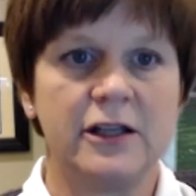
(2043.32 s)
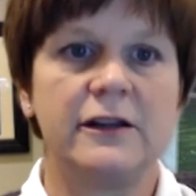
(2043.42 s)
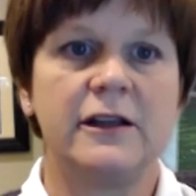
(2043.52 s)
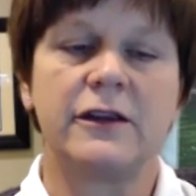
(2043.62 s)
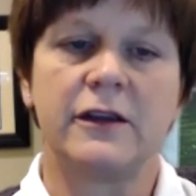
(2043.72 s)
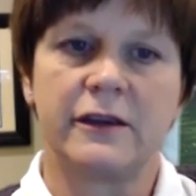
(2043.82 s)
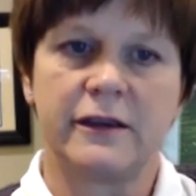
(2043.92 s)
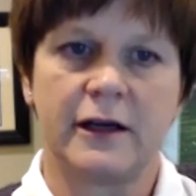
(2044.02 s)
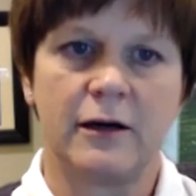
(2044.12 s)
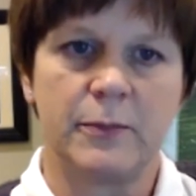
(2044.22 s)
that the
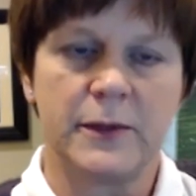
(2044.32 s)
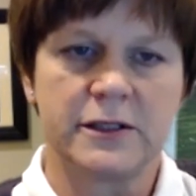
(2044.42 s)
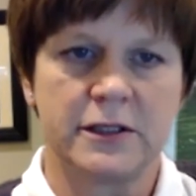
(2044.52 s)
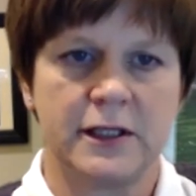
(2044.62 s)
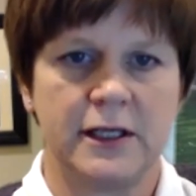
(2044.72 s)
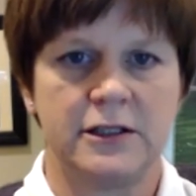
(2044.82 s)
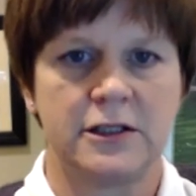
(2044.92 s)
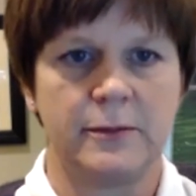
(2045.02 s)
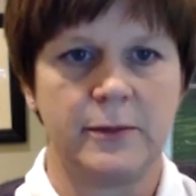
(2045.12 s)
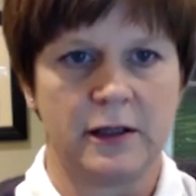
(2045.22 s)
therapist needs
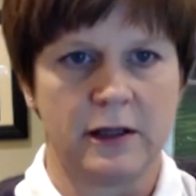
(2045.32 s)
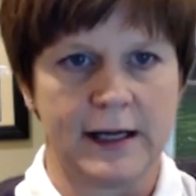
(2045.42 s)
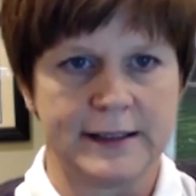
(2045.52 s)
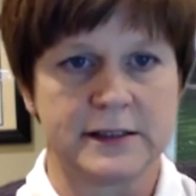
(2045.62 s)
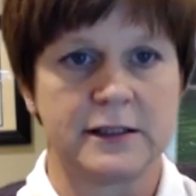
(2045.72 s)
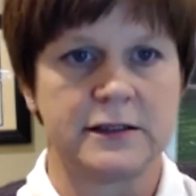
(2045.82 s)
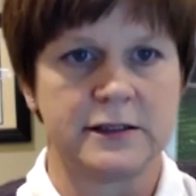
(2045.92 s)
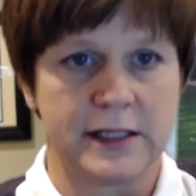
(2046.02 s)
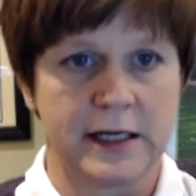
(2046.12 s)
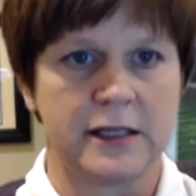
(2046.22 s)
to be
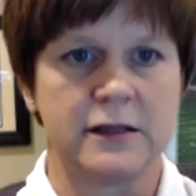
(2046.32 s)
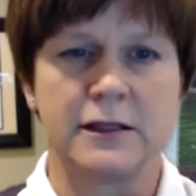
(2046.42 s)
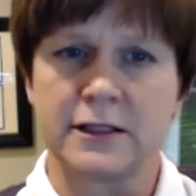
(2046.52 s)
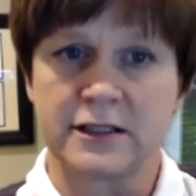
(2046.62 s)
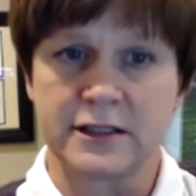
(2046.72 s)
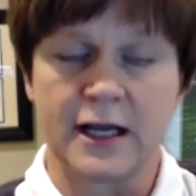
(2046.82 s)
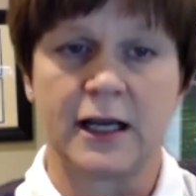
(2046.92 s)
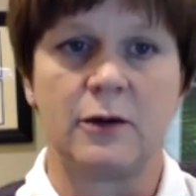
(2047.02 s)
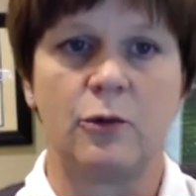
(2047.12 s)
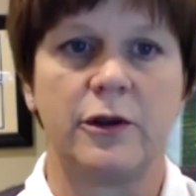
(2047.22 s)
licensed in the
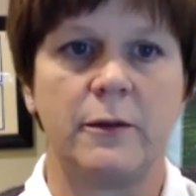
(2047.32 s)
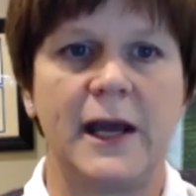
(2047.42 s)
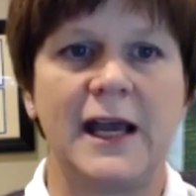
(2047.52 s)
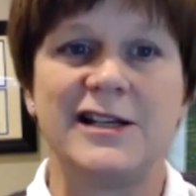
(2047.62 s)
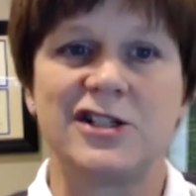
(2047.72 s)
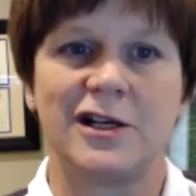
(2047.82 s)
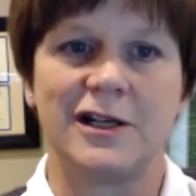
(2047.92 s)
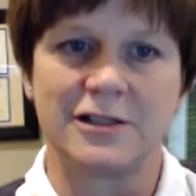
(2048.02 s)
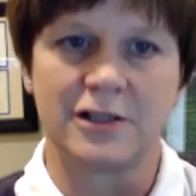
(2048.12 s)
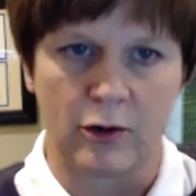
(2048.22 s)
state where the patient
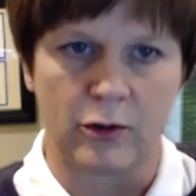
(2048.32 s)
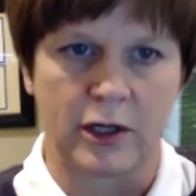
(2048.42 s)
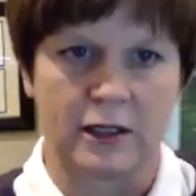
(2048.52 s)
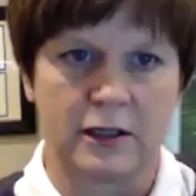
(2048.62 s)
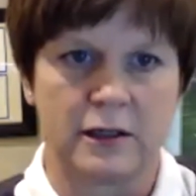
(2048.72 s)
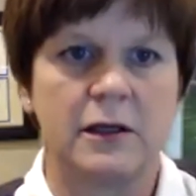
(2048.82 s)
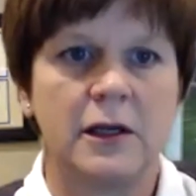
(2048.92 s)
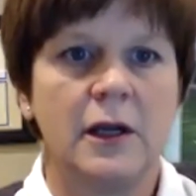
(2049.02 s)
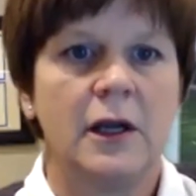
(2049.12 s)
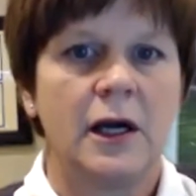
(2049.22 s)
is located.
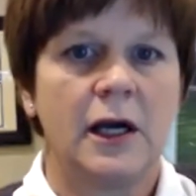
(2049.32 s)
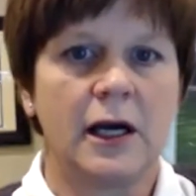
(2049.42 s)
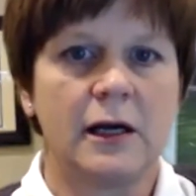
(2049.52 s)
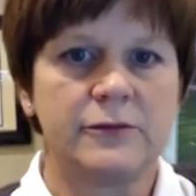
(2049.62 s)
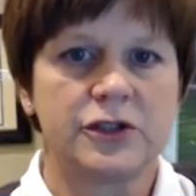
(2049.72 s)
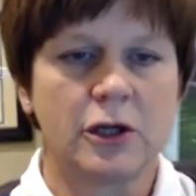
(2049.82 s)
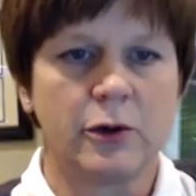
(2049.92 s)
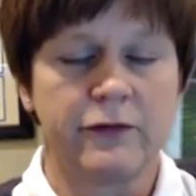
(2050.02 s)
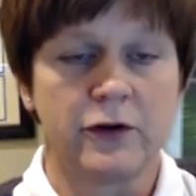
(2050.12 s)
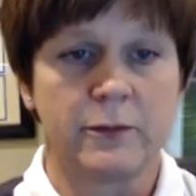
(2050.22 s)
So
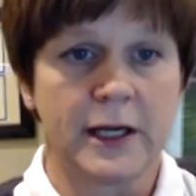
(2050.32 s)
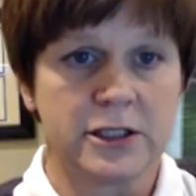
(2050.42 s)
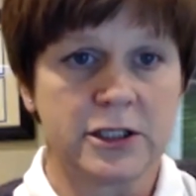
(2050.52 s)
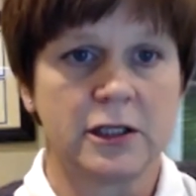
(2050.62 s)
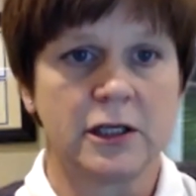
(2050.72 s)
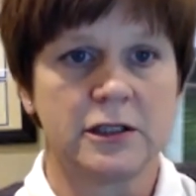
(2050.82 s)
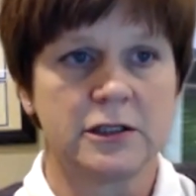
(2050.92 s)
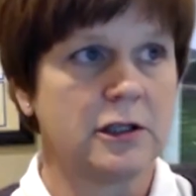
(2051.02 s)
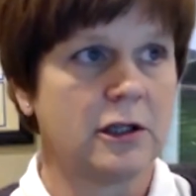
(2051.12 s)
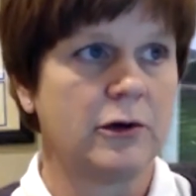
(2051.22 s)
if your patient
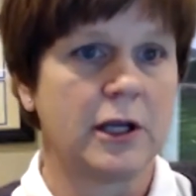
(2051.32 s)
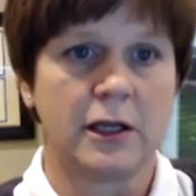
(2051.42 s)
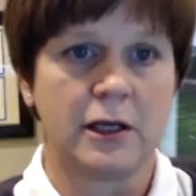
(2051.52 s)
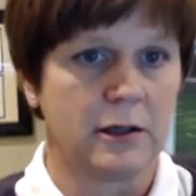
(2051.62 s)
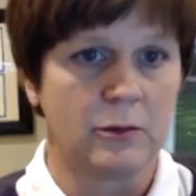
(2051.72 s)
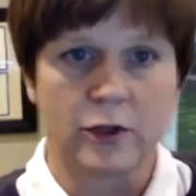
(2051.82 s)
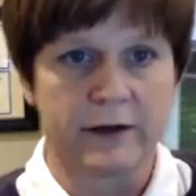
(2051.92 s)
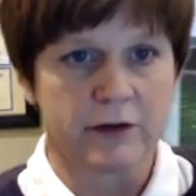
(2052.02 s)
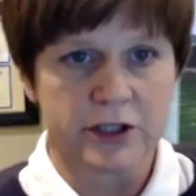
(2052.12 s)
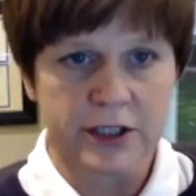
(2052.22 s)
is located in
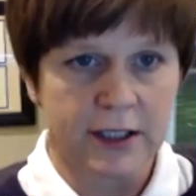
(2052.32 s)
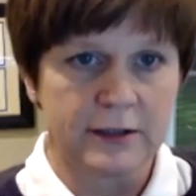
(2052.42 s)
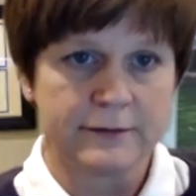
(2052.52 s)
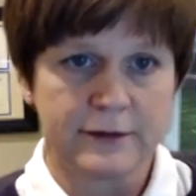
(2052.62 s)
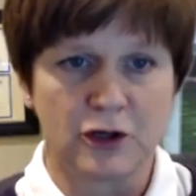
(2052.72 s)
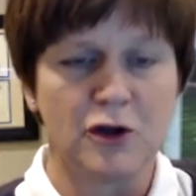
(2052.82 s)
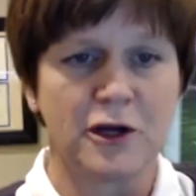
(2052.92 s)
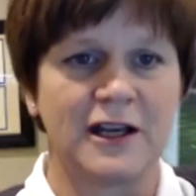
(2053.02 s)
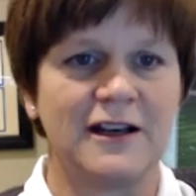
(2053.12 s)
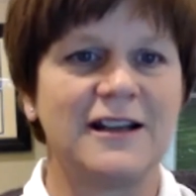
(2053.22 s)
whatever state they're
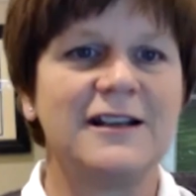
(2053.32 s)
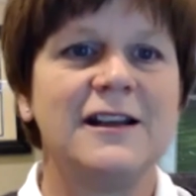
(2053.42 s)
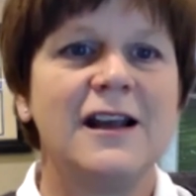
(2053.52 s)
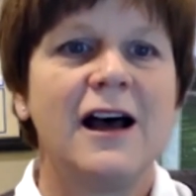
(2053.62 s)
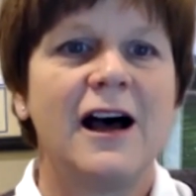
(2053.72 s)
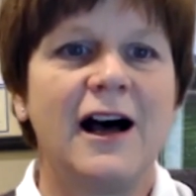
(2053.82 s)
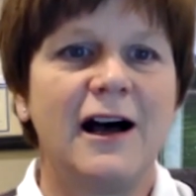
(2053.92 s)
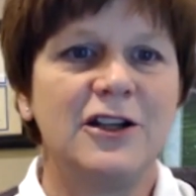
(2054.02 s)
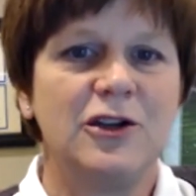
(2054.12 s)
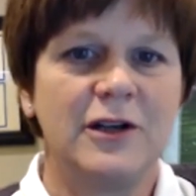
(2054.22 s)
located in,
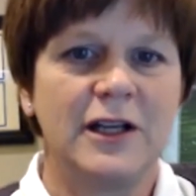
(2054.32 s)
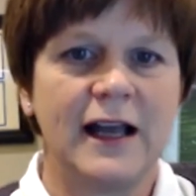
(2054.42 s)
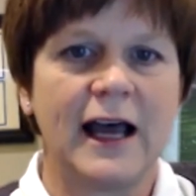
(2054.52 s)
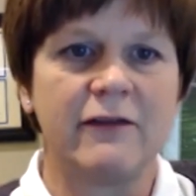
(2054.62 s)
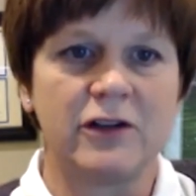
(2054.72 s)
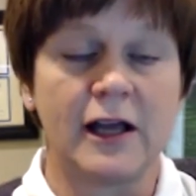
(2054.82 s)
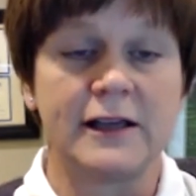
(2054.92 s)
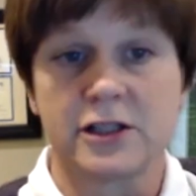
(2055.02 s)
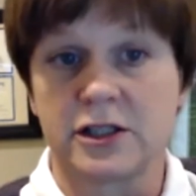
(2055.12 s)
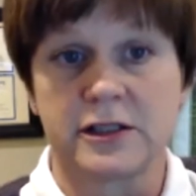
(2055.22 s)
you need to have a
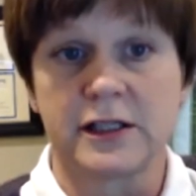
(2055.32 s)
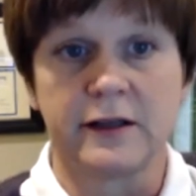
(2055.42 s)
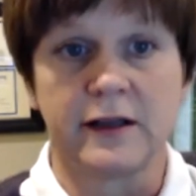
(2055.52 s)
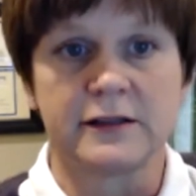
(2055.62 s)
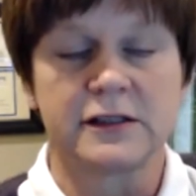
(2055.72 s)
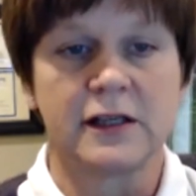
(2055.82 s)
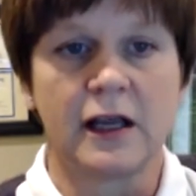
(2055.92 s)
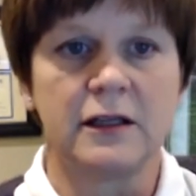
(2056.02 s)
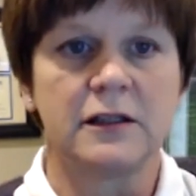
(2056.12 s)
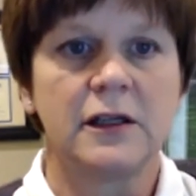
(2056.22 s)
license in that state.